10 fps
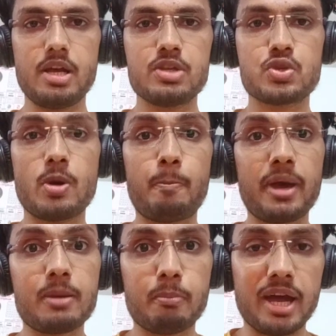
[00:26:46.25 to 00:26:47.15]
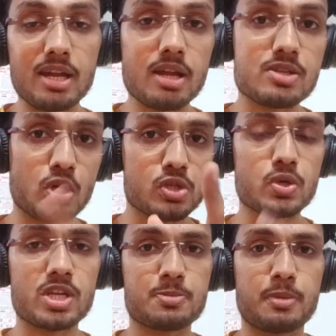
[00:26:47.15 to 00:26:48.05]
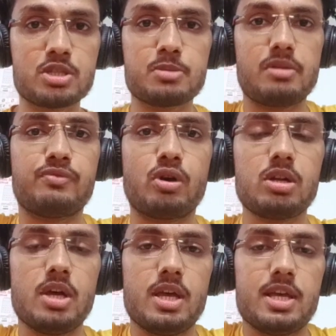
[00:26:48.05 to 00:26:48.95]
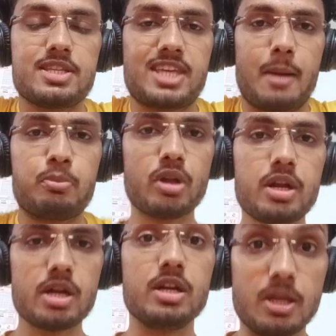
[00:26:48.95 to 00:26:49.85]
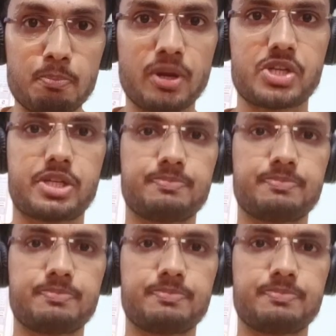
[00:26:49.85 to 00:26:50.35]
So your pec minor is also responsible for scapular depression.